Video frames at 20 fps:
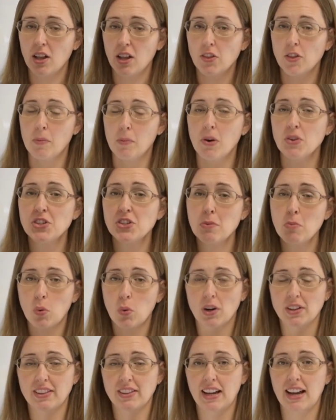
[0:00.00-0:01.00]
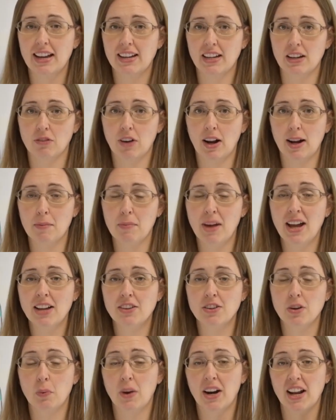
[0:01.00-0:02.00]
The most important thing I can recommend,
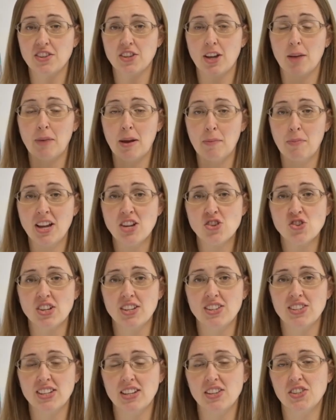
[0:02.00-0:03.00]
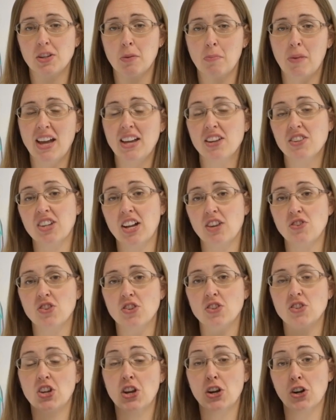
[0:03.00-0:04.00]
and what I tell my patients, is to pay attention
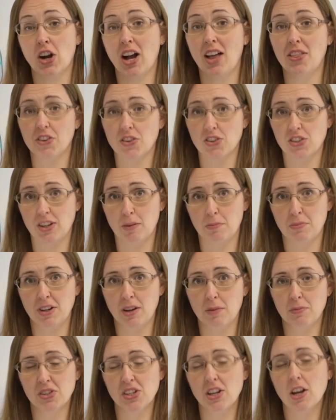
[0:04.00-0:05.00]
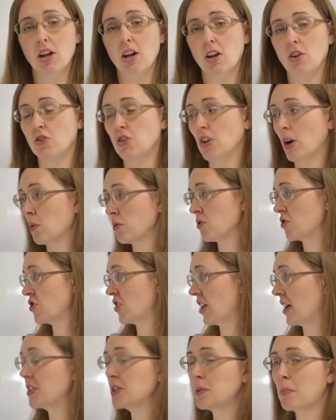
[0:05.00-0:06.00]
to your other symptoms. Don't
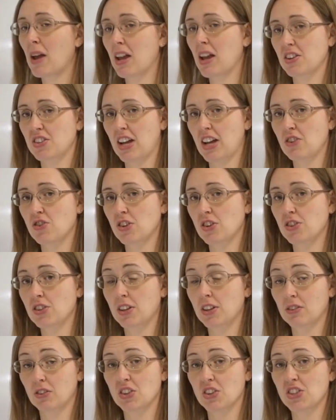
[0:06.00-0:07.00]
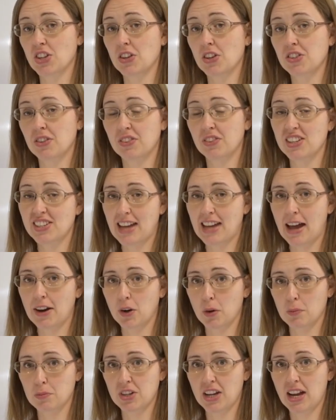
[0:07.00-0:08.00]
just pay attention to the results of this
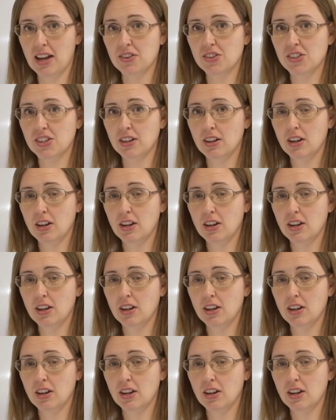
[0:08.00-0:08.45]
at-home test.